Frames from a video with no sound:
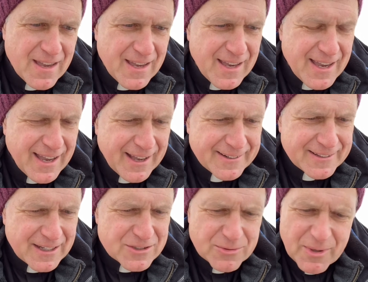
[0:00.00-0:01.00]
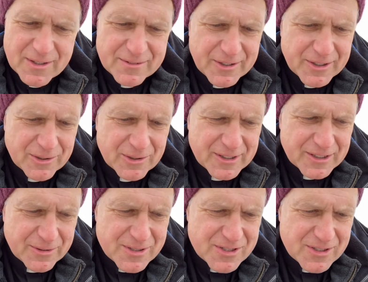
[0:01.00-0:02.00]
And she's one of the very early
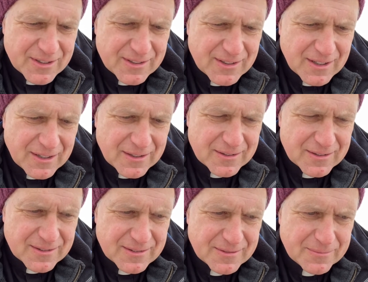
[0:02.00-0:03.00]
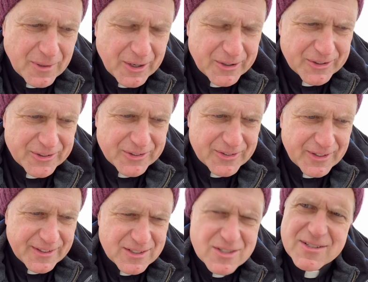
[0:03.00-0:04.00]
Christian martyrs. I
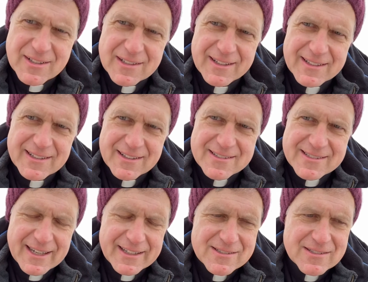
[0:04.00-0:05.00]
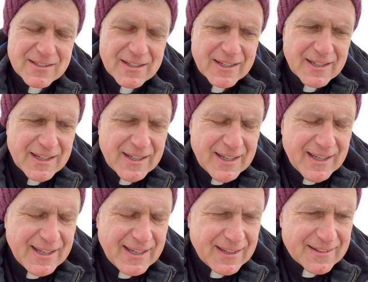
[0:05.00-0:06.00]
think she's in the Litany of the Saints.
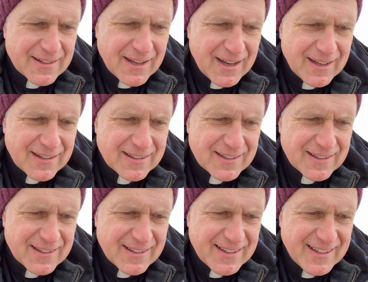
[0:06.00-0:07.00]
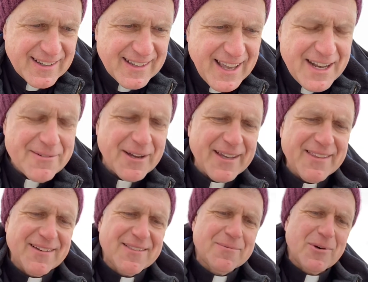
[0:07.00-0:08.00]
And anyway,
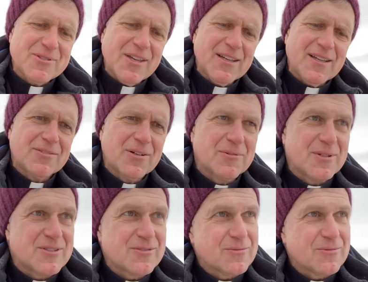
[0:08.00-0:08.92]
the mosaic of her was